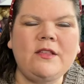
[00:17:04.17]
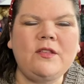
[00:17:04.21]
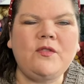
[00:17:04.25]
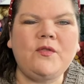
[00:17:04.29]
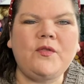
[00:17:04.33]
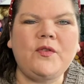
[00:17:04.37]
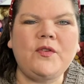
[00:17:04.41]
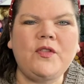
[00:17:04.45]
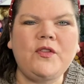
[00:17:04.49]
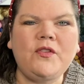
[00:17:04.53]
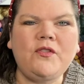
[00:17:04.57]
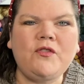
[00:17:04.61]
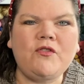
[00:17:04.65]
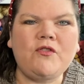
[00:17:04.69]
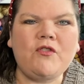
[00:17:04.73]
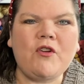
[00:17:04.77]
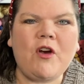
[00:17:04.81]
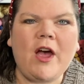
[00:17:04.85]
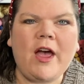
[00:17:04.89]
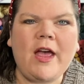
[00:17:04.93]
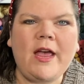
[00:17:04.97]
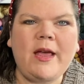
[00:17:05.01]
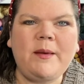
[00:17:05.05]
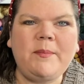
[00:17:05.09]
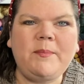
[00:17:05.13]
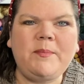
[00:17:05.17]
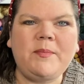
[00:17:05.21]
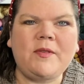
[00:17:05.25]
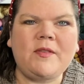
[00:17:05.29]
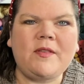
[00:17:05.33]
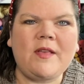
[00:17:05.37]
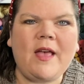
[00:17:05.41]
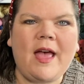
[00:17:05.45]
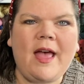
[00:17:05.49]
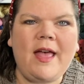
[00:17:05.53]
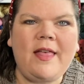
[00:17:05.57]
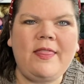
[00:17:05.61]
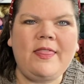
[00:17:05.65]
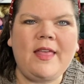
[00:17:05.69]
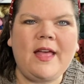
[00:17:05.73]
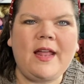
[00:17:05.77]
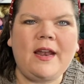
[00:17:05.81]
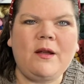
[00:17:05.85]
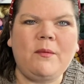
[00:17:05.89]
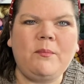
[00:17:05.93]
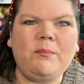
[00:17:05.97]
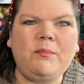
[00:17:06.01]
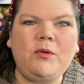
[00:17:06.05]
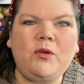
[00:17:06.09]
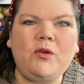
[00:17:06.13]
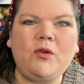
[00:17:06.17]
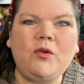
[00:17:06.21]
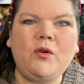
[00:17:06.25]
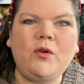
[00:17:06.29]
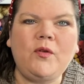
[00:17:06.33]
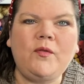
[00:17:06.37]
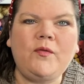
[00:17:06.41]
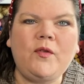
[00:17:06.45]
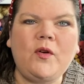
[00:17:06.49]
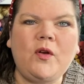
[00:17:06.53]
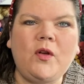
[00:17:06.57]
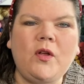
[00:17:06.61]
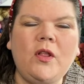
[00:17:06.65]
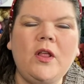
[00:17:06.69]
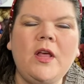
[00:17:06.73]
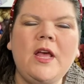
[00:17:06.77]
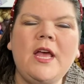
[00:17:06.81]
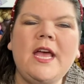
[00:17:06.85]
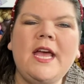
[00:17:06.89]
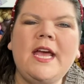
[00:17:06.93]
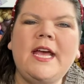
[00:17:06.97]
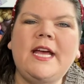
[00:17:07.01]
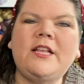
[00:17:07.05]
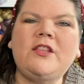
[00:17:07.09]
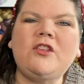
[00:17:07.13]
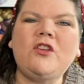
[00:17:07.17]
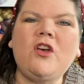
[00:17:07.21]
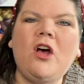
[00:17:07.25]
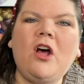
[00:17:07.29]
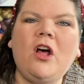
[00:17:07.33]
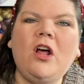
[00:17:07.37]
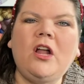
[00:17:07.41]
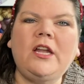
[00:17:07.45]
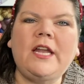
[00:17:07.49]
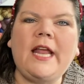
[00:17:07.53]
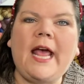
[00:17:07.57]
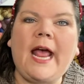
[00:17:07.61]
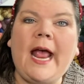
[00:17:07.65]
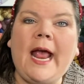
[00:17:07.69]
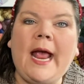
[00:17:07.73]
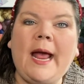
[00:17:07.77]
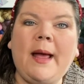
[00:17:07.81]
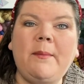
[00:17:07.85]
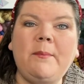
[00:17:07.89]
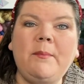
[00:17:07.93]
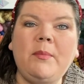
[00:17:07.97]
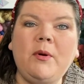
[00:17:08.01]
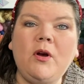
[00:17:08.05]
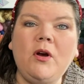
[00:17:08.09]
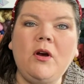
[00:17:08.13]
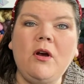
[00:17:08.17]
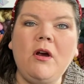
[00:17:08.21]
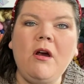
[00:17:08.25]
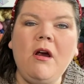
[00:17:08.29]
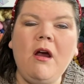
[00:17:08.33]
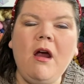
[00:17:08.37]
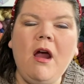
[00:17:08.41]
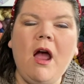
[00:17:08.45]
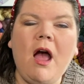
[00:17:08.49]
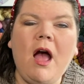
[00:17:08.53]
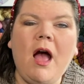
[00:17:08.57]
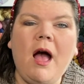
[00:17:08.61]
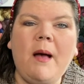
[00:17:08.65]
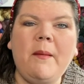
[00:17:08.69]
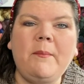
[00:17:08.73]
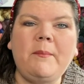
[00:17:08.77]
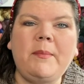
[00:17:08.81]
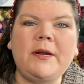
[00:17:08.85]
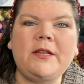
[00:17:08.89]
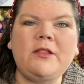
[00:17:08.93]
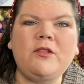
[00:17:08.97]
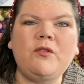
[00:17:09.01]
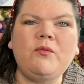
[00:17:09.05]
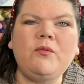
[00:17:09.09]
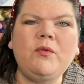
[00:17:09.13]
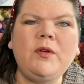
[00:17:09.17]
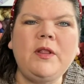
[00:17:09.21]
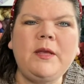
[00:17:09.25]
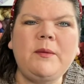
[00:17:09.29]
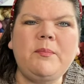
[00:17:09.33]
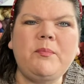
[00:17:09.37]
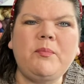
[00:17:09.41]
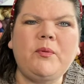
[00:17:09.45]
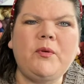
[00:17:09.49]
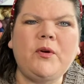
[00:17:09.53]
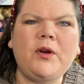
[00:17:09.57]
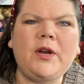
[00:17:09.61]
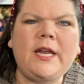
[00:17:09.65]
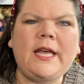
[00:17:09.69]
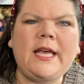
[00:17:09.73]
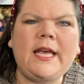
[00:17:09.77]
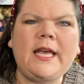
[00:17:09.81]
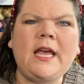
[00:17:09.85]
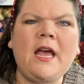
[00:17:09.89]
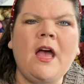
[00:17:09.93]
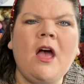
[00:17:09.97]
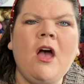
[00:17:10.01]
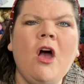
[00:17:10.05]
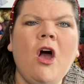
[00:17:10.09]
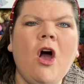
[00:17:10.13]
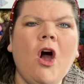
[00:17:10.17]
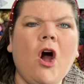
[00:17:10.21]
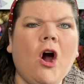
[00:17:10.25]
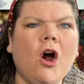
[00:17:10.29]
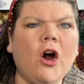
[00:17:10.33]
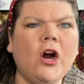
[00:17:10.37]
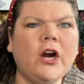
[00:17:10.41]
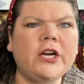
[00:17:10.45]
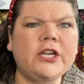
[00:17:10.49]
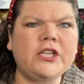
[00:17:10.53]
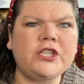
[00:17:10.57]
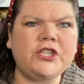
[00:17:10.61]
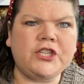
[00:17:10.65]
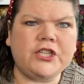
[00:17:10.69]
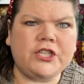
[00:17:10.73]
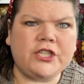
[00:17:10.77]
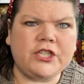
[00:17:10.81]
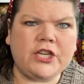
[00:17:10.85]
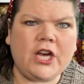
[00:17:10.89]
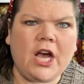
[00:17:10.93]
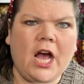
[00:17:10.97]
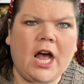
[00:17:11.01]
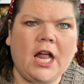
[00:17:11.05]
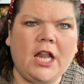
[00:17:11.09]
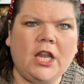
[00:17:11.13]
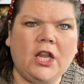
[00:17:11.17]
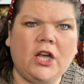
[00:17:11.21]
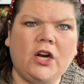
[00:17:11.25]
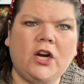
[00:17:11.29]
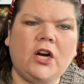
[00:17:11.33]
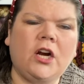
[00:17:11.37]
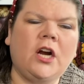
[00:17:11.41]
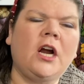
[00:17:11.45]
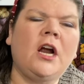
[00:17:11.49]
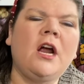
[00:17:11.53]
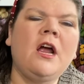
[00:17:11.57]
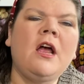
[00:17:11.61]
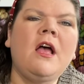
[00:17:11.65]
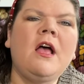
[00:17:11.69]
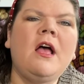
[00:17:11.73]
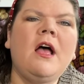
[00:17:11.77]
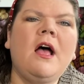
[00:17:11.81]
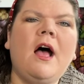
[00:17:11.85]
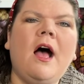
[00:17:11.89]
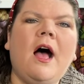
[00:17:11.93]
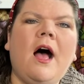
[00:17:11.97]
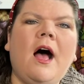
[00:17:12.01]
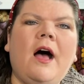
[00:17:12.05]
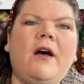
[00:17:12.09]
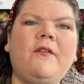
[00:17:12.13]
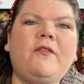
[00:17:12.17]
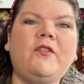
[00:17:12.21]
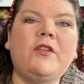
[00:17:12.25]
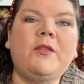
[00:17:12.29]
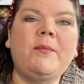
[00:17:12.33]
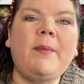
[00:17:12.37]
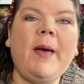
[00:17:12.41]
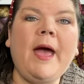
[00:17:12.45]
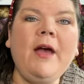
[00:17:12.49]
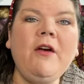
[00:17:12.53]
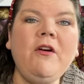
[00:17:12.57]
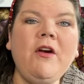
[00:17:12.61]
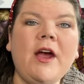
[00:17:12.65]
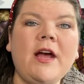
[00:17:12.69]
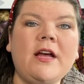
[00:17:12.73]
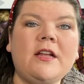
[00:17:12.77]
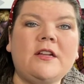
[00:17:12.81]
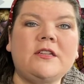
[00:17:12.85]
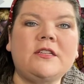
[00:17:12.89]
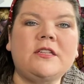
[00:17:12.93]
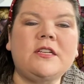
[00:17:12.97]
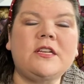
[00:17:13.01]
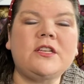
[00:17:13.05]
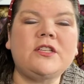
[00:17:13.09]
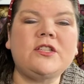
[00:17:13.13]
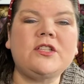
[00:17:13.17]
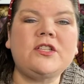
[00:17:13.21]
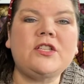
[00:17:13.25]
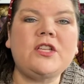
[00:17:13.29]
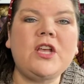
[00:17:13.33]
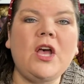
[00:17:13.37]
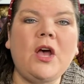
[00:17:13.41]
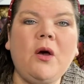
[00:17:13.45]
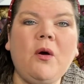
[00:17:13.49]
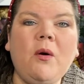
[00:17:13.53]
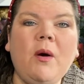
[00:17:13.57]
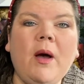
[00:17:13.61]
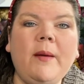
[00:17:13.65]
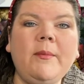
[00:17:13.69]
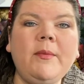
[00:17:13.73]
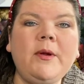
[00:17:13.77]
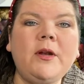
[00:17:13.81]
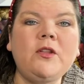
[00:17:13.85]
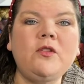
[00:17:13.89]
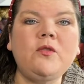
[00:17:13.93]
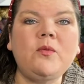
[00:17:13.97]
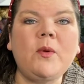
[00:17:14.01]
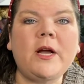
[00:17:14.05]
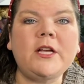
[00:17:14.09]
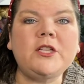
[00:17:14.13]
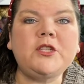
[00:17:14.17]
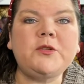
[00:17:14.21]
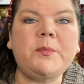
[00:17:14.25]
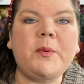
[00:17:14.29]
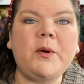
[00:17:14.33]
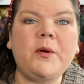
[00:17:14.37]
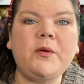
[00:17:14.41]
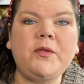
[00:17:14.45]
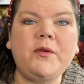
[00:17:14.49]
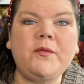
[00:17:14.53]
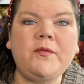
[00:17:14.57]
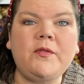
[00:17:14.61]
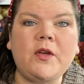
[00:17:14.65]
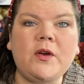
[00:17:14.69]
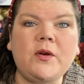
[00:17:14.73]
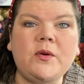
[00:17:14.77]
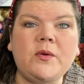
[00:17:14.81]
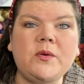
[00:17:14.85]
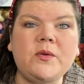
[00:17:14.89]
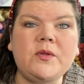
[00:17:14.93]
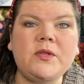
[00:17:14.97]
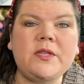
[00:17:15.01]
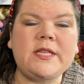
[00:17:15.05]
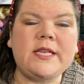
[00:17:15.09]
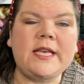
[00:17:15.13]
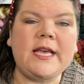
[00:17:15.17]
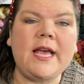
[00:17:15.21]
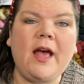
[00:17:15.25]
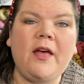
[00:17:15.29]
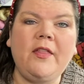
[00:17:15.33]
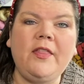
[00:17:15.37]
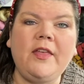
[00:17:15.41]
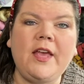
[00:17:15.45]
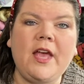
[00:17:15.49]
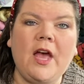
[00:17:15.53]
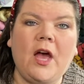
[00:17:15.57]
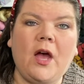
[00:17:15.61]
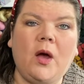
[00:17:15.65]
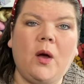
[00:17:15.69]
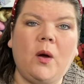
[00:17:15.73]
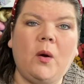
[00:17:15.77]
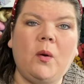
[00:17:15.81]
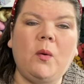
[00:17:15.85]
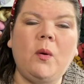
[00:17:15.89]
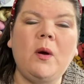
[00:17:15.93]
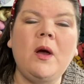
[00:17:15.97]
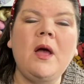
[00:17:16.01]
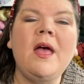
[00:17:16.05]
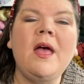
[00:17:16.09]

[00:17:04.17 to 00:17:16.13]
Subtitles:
for the stripes, and then a beautiful, it's called Amber, but it's a really pretty orangish color for the background. So I'm going to swatch both of those, see how they go.